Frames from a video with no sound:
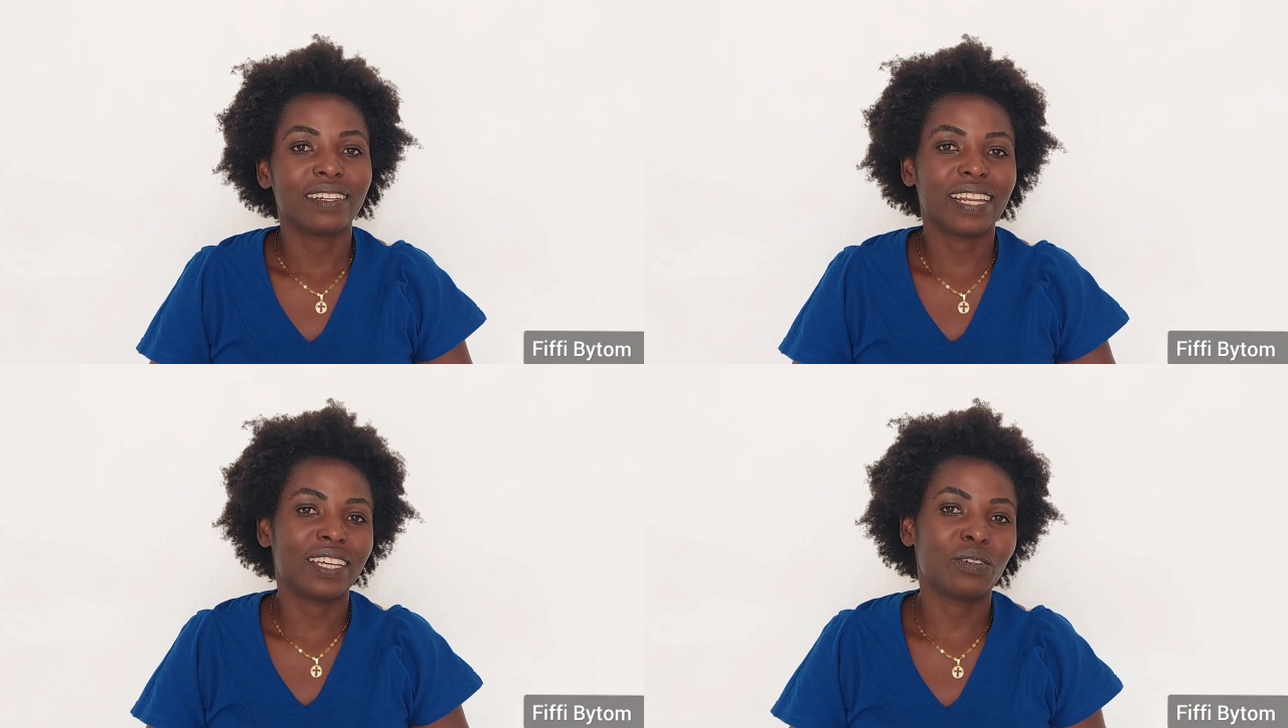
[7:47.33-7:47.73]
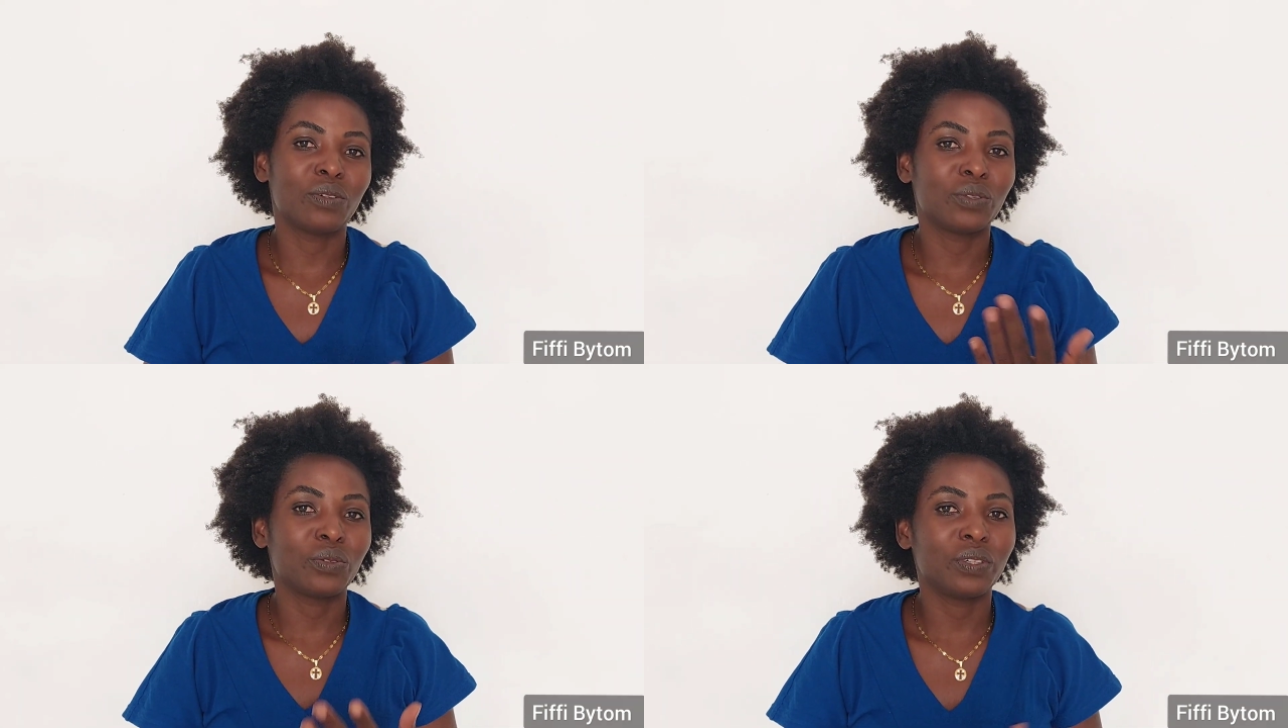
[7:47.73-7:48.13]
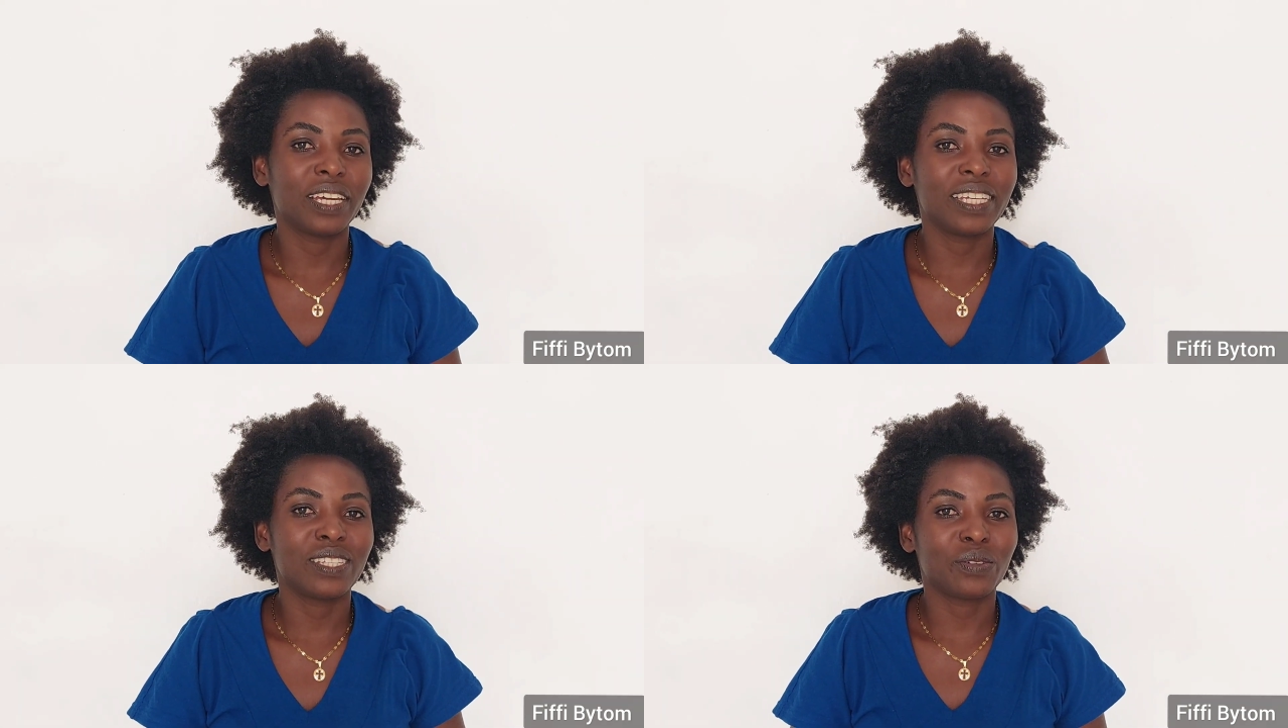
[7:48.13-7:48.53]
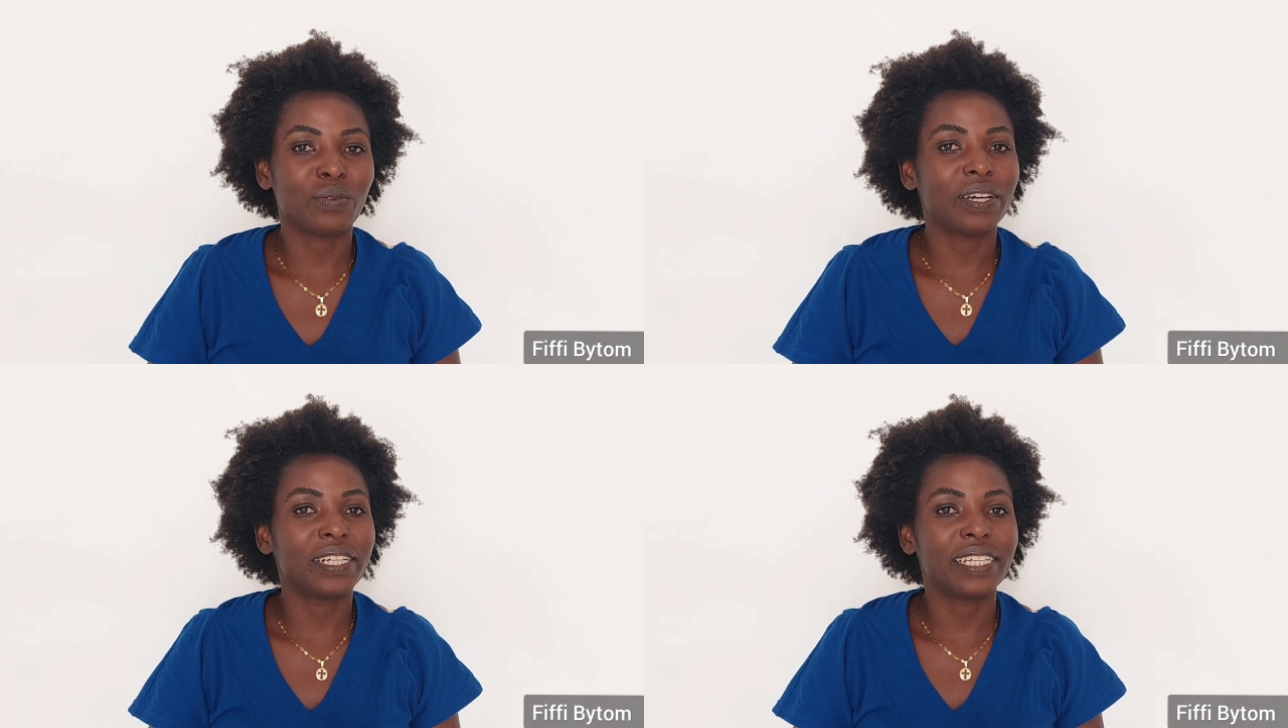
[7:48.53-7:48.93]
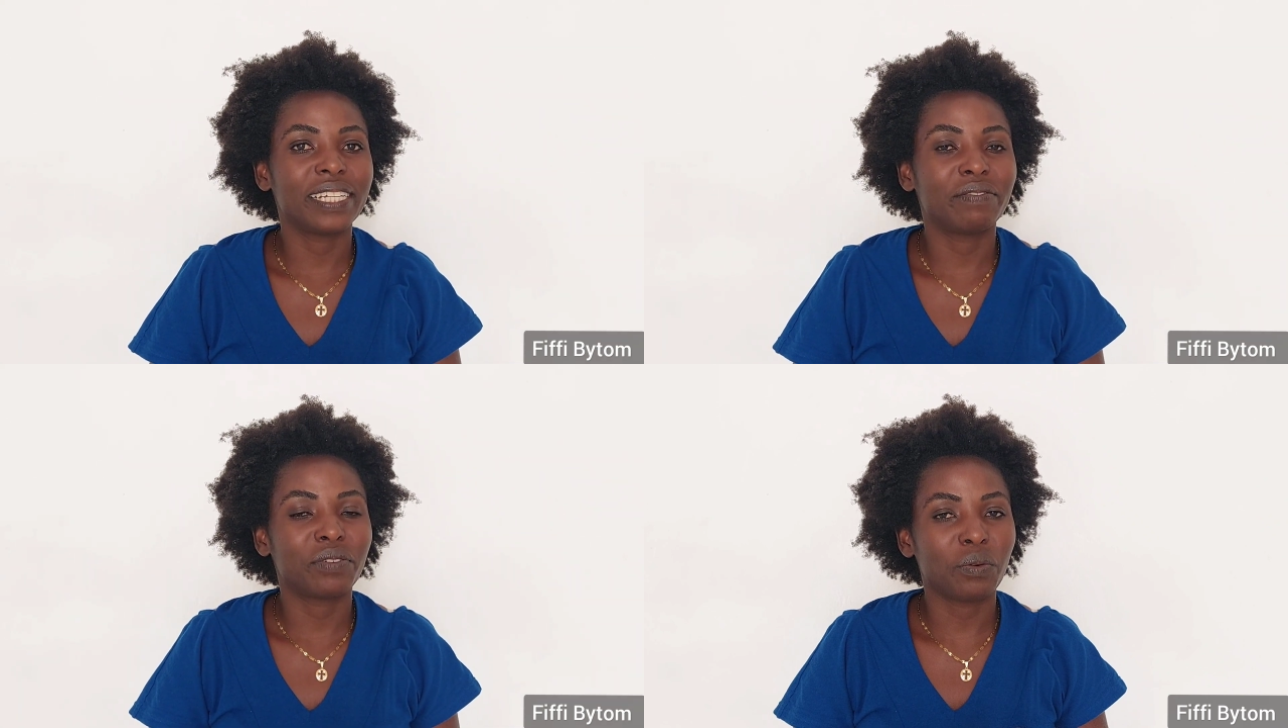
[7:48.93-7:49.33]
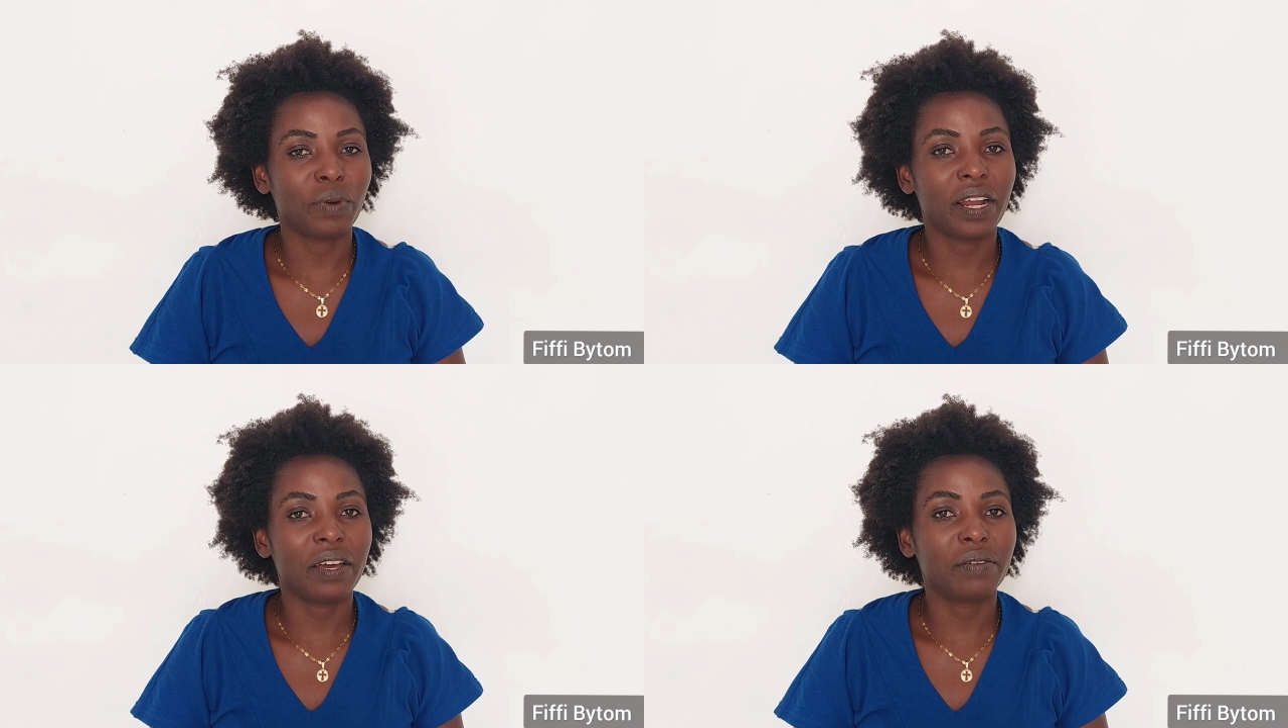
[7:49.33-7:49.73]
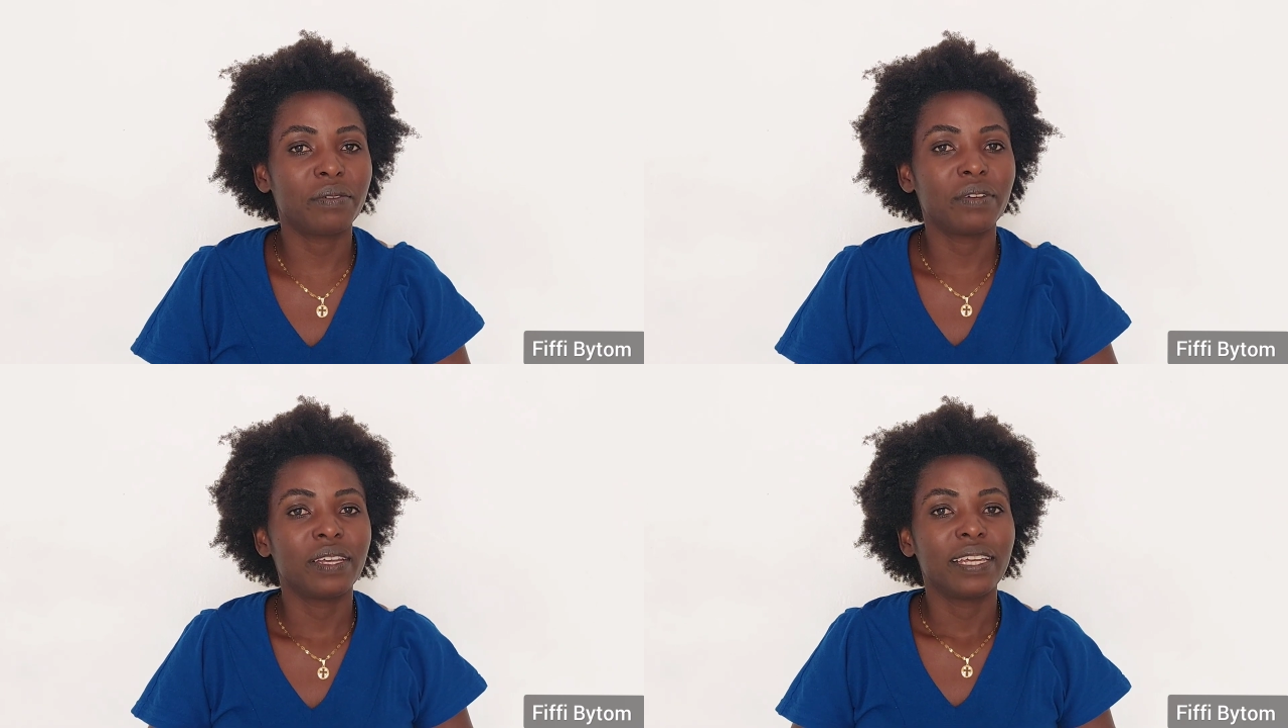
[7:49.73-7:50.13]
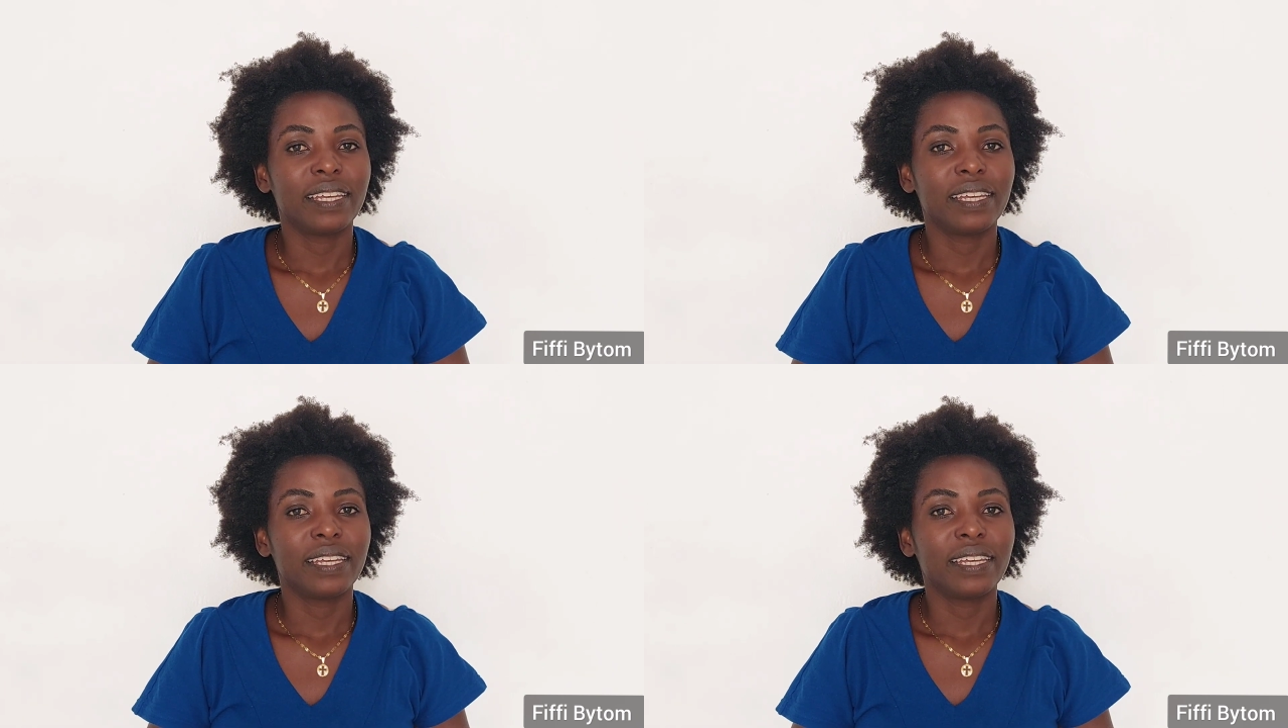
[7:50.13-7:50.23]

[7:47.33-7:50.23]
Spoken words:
like or 2 days or 1 day from now.